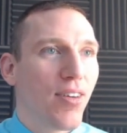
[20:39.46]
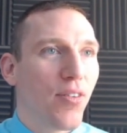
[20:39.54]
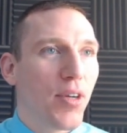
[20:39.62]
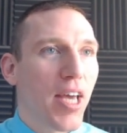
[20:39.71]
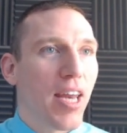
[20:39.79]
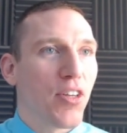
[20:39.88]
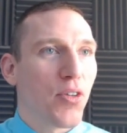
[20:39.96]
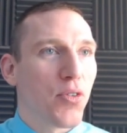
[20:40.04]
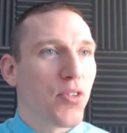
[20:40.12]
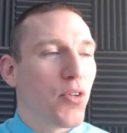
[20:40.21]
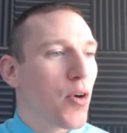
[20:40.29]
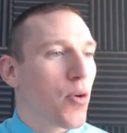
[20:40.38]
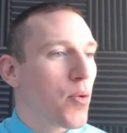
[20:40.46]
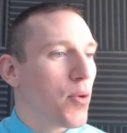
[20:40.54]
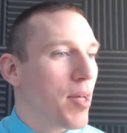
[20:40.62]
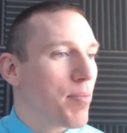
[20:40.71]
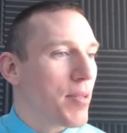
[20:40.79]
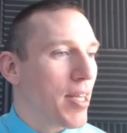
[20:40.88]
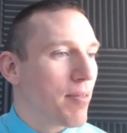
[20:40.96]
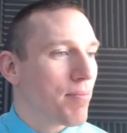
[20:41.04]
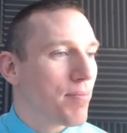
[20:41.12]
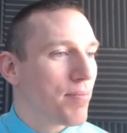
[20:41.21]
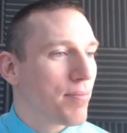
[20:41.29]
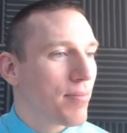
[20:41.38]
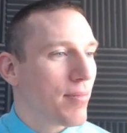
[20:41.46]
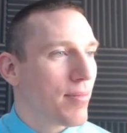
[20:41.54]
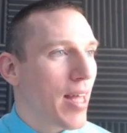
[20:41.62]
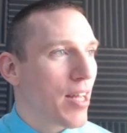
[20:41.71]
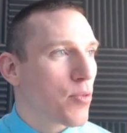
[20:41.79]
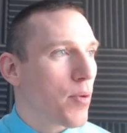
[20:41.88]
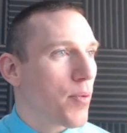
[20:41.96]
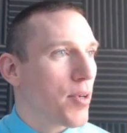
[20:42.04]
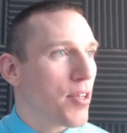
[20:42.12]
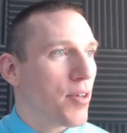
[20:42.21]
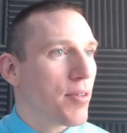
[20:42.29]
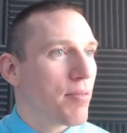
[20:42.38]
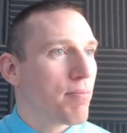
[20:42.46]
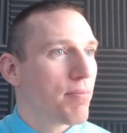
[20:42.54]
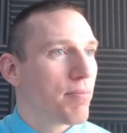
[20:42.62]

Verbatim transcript: We got to do sudo rule update. That's what we're doing.